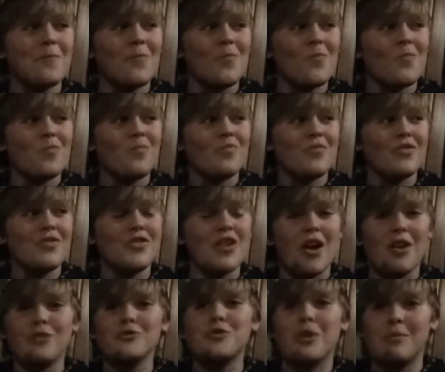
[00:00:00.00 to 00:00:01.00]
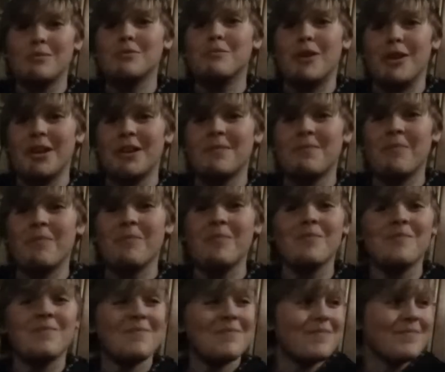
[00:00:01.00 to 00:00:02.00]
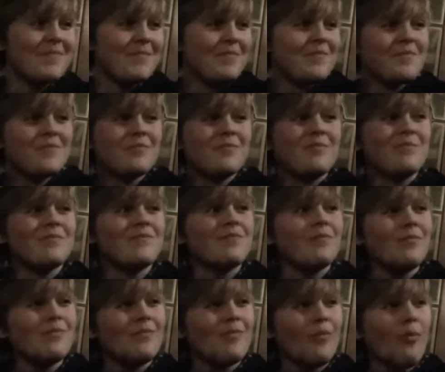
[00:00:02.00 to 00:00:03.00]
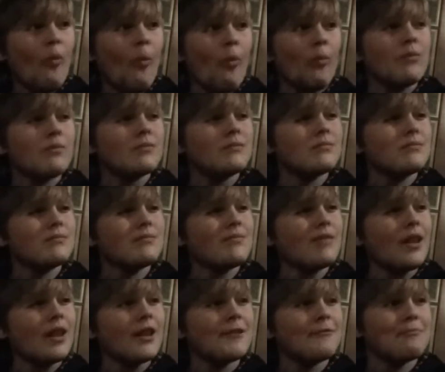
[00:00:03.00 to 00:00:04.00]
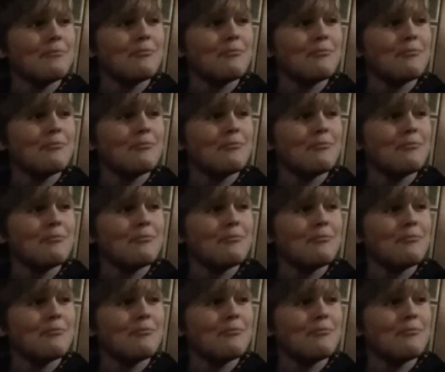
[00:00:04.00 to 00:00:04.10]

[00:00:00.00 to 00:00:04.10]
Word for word: No, I, Donald Trump's I, am either going to call him the Abominators or the Abominations.